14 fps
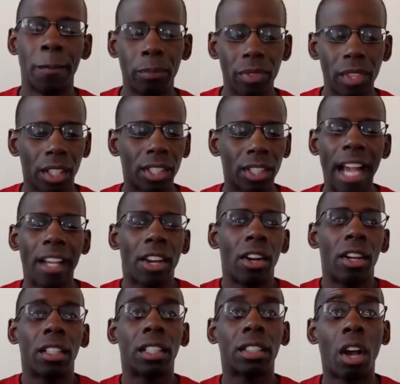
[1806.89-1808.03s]
So I encourage
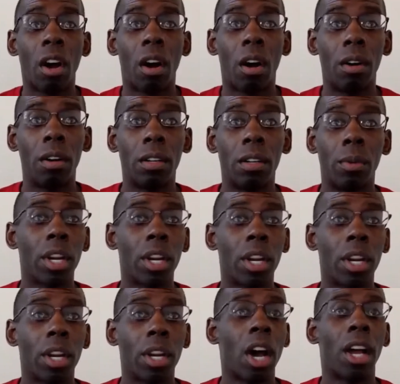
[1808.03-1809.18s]
us all with
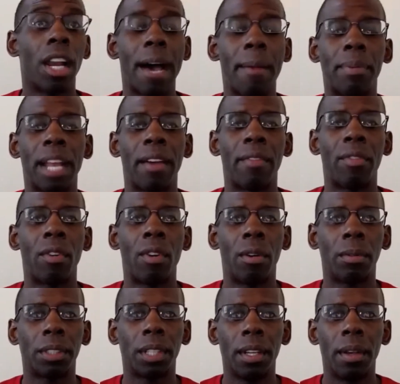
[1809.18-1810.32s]
all our platforms,
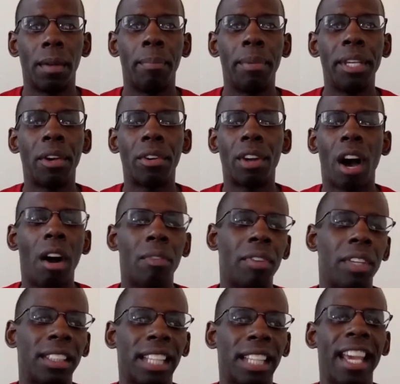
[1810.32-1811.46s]
be on the
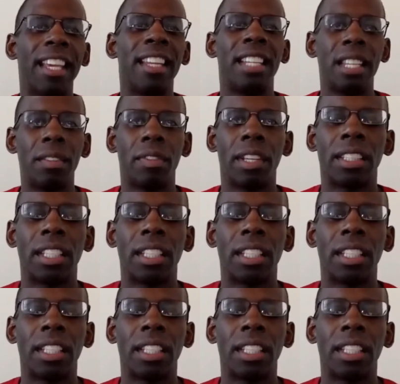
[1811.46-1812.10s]
offense and defense.